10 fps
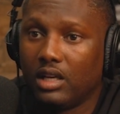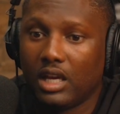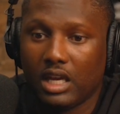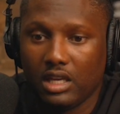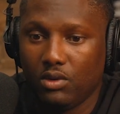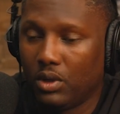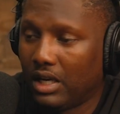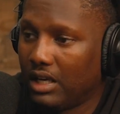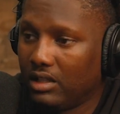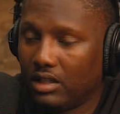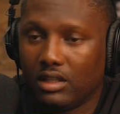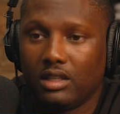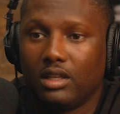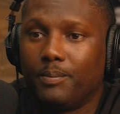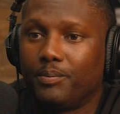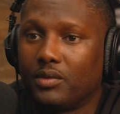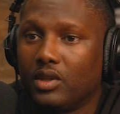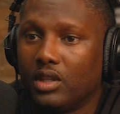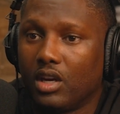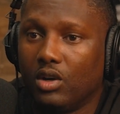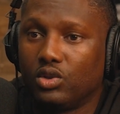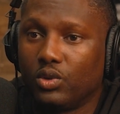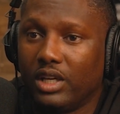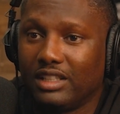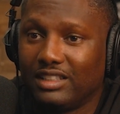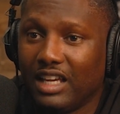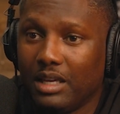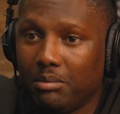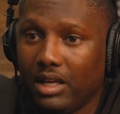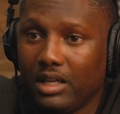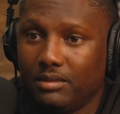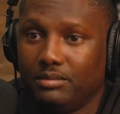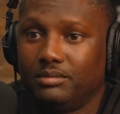And he went out there. The coach ran the same play.